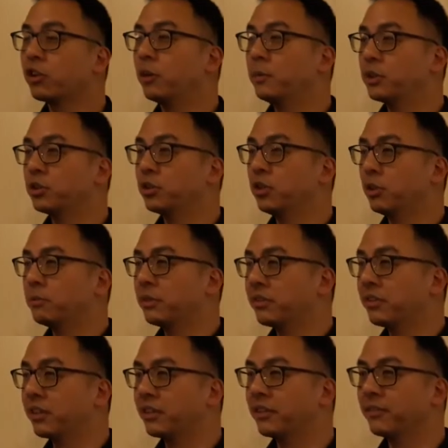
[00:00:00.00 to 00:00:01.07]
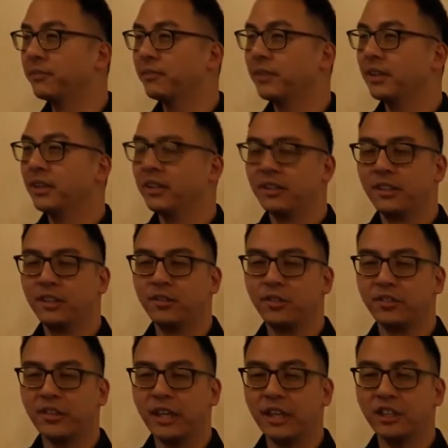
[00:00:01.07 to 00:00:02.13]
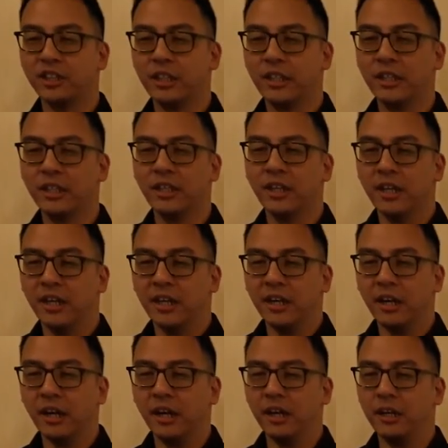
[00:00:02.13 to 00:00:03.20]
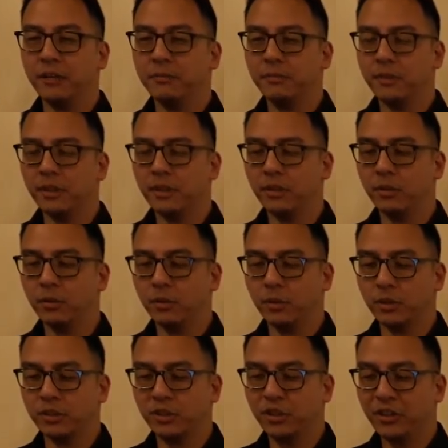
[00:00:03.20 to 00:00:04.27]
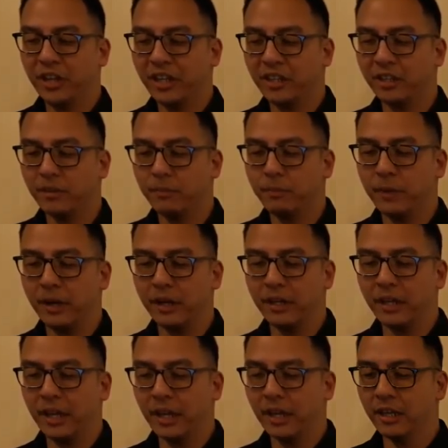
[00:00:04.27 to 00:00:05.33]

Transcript: commercial dog biscuit. This was actually was created by